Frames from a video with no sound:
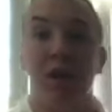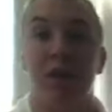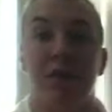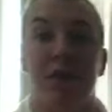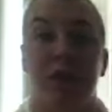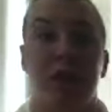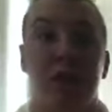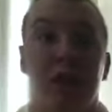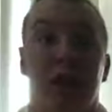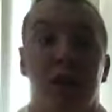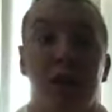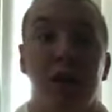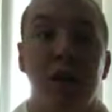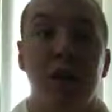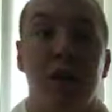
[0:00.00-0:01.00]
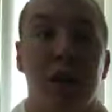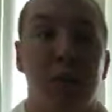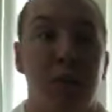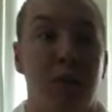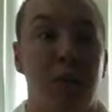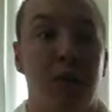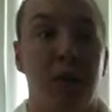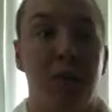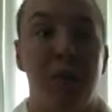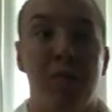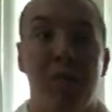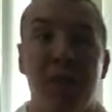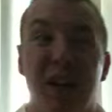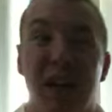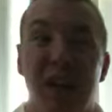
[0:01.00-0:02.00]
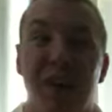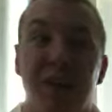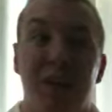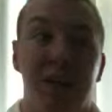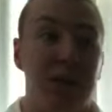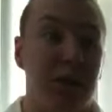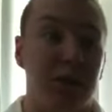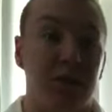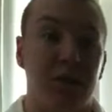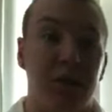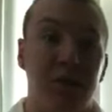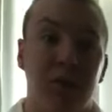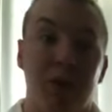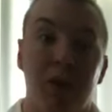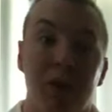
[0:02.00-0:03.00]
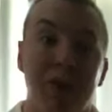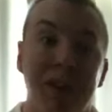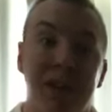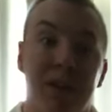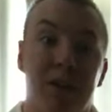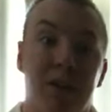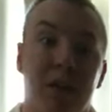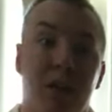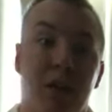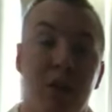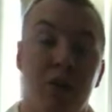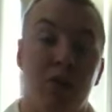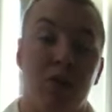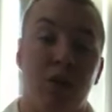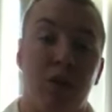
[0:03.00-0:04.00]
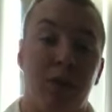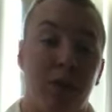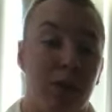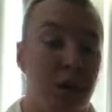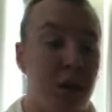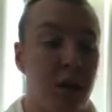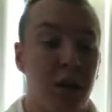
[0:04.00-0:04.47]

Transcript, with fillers: I've seen a couple other people that have this that seem to really like uh, So